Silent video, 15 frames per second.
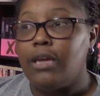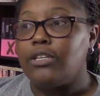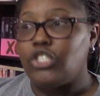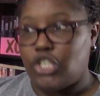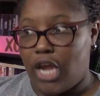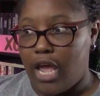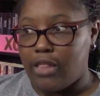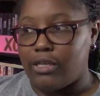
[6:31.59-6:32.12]

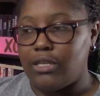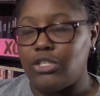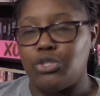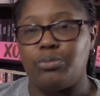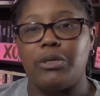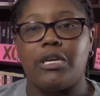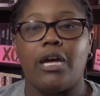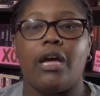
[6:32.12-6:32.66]

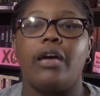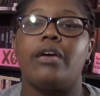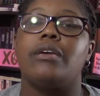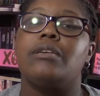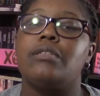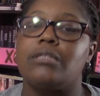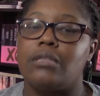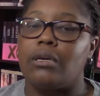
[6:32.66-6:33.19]
challenge
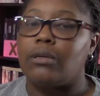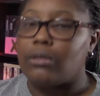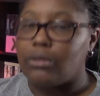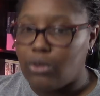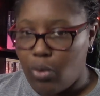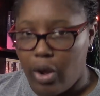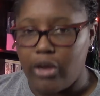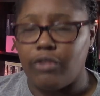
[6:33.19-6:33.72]
because
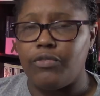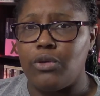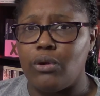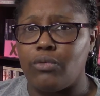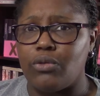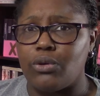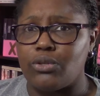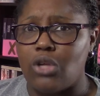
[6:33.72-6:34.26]
quite a few
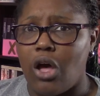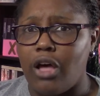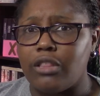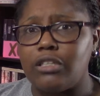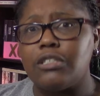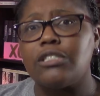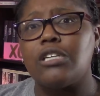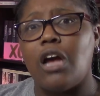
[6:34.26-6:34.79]
of those
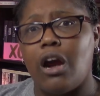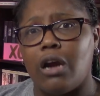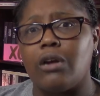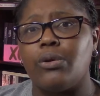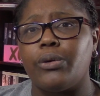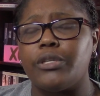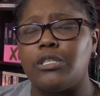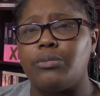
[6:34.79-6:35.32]
authors are
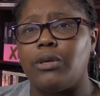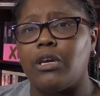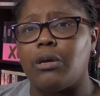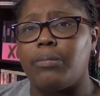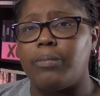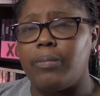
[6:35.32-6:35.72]
going to be